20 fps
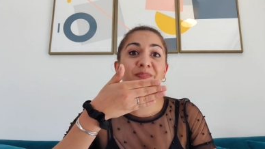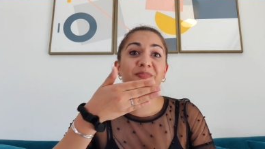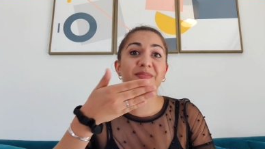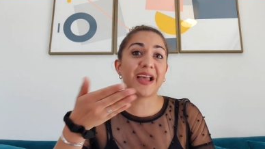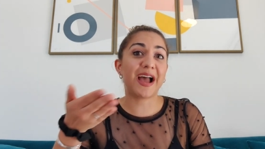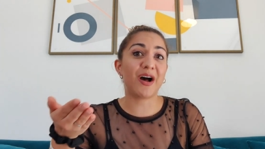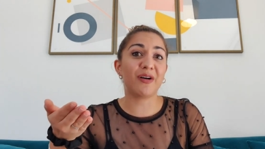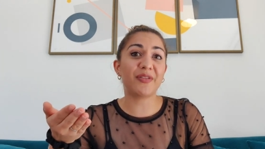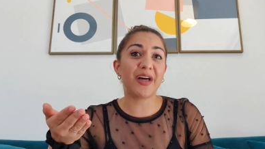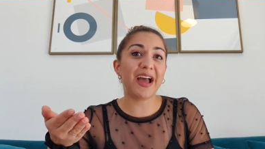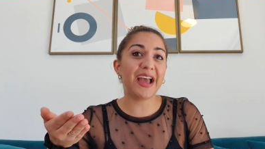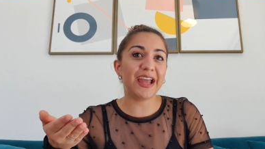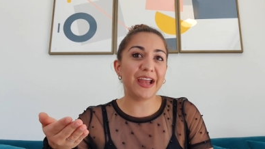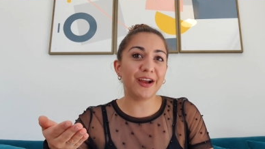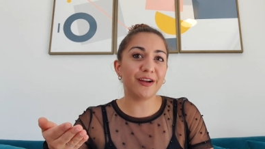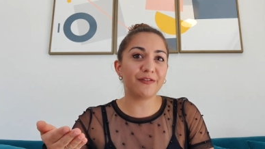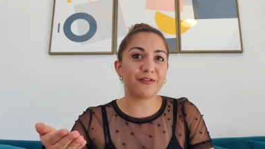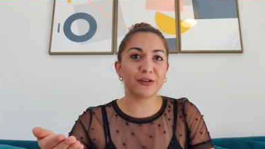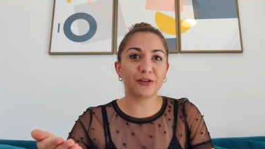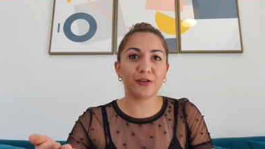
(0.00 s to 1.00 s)
Now that
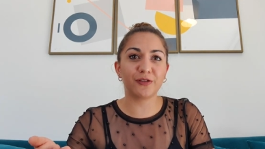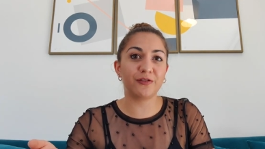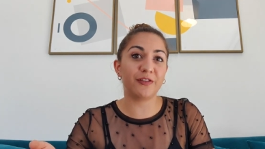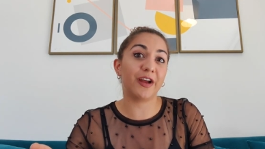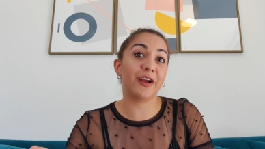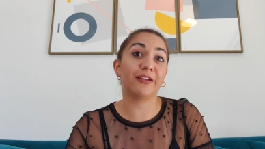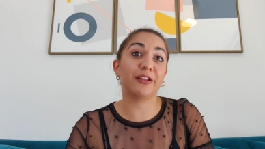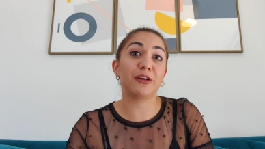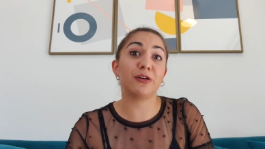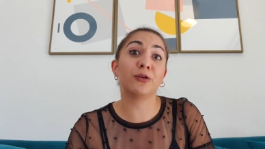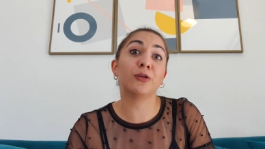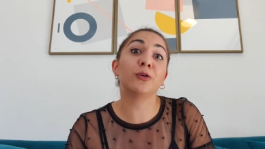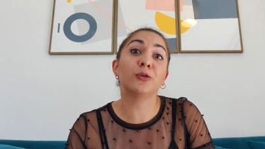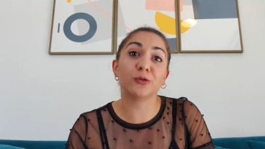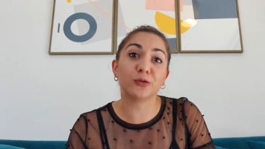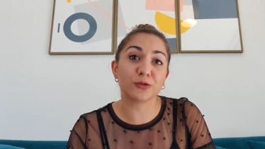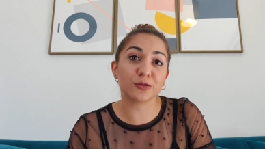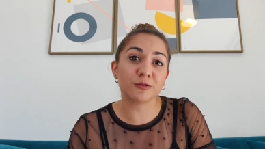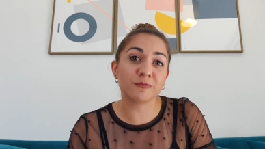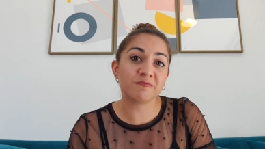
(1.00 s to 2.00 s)
air feels fairly
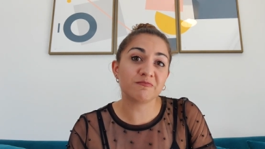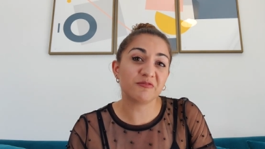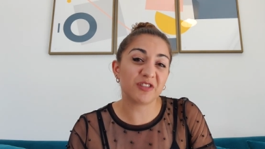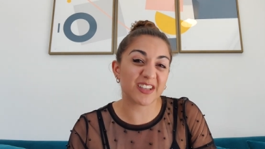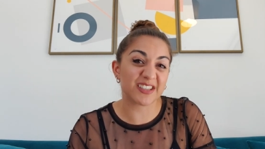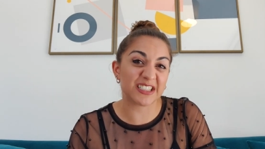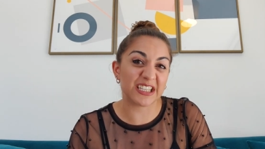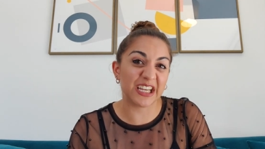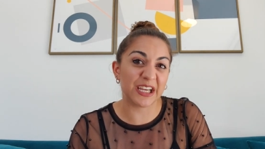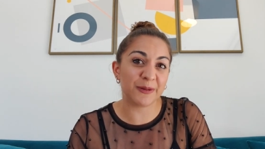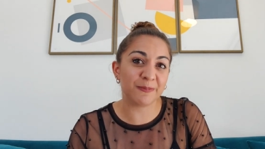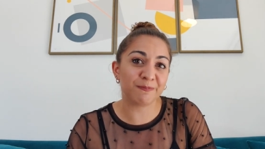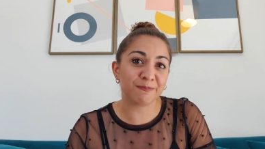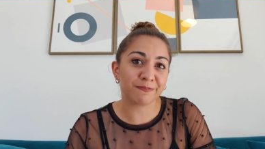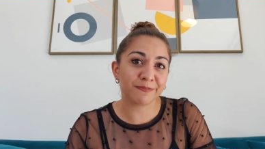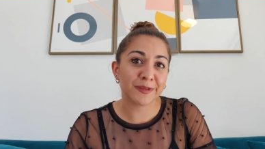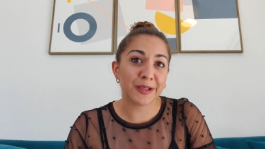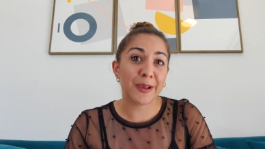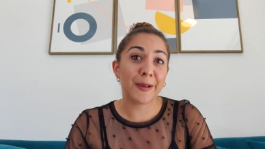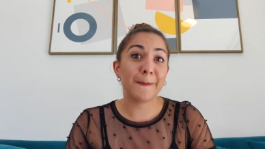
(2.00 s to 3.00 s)
cool, doesn't it?
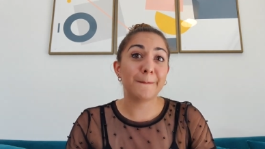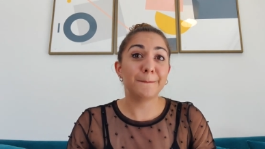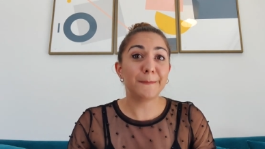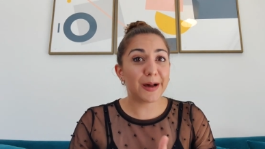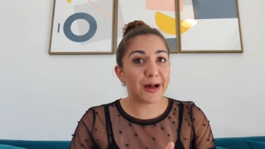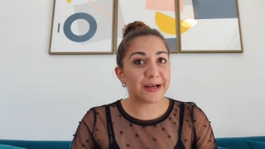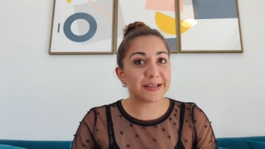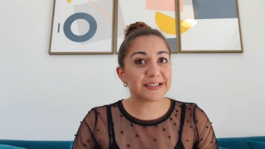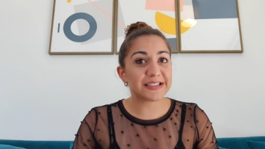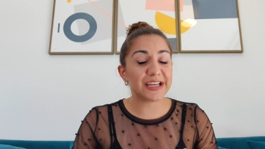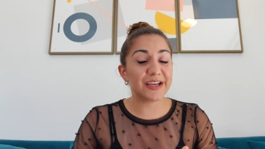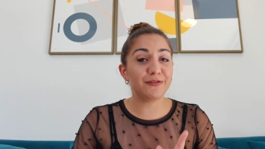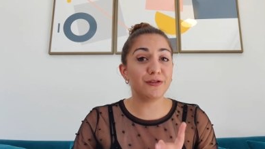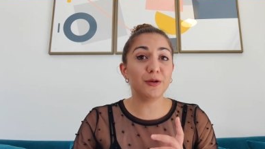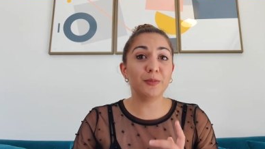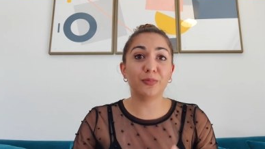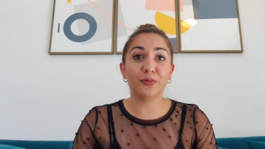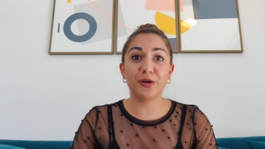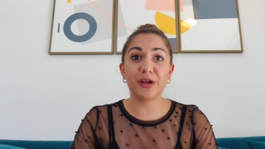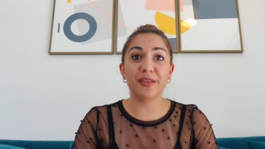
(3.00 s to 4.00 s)
But if
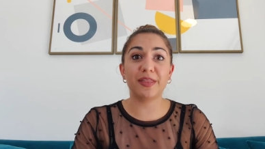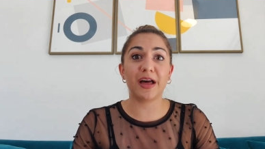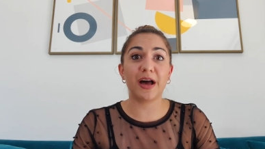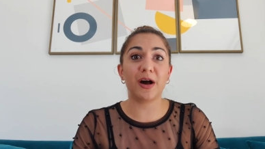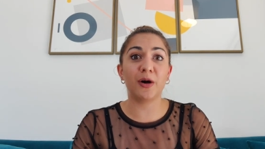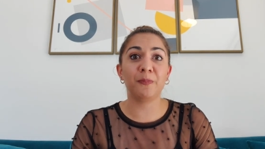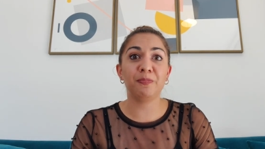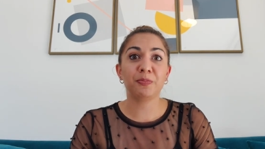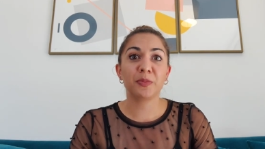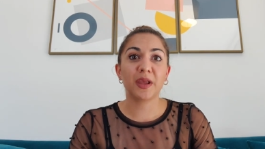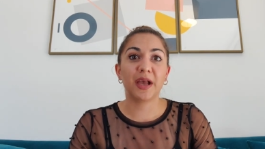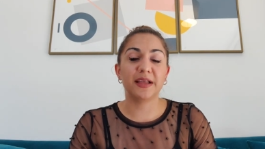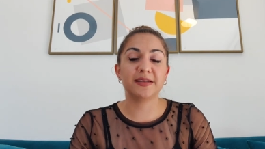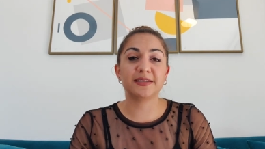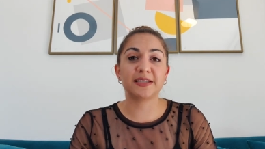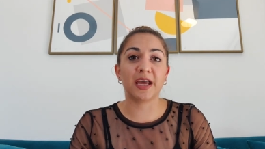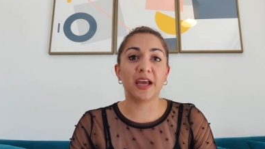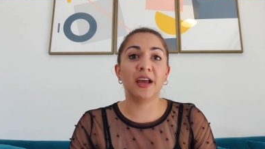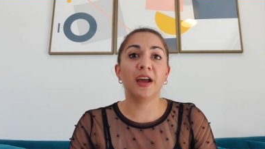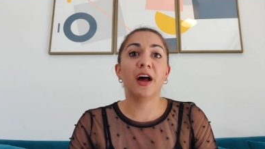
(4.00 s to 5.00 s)
you breathe out
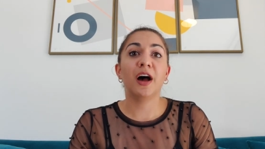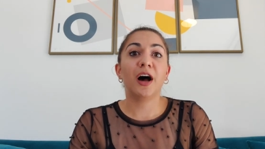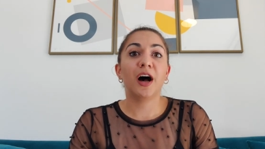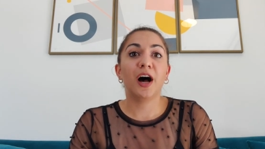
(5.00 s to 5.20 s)
and say,